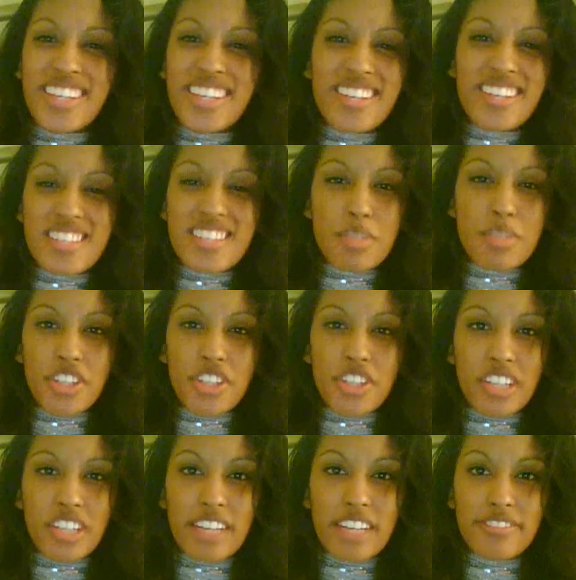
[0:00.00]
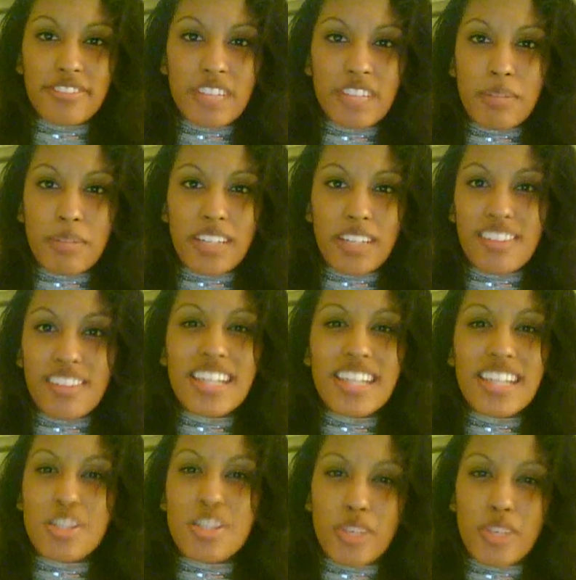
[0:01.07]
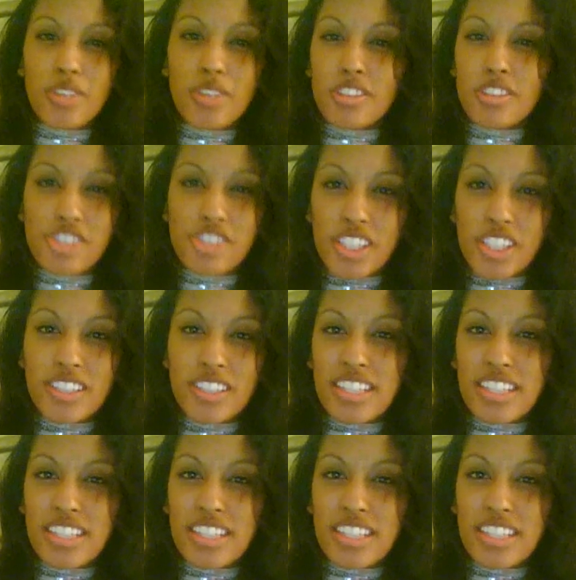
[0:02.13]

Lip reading: he doesn't need to be in your life. I mean, that's 3-year-old shit.